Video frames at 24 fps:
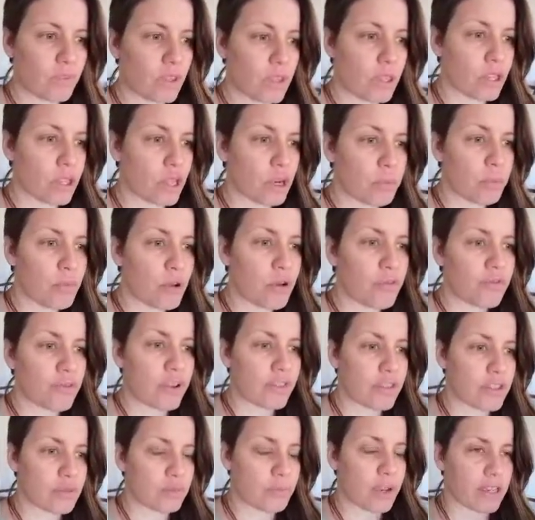I'm going to move around
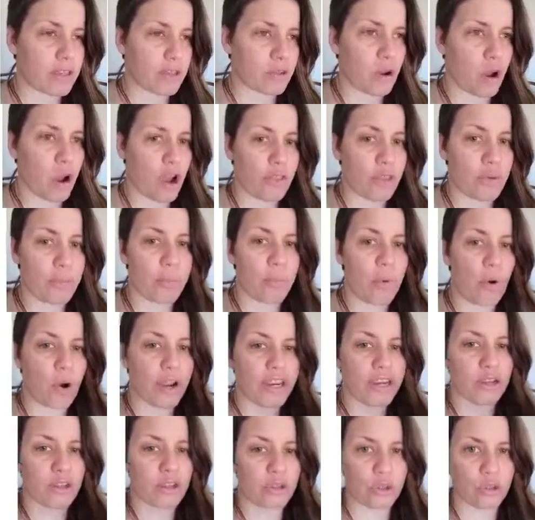the space and either
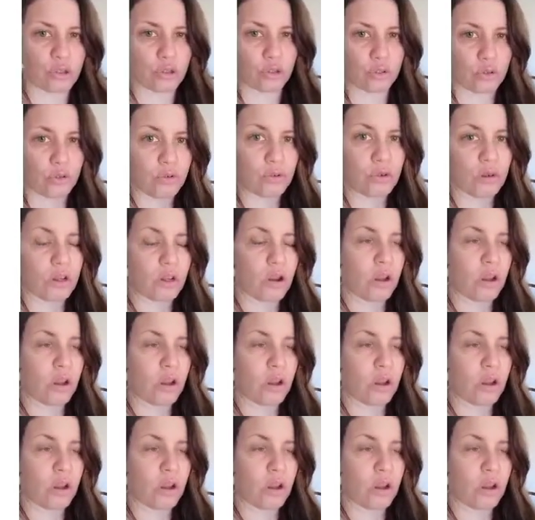point to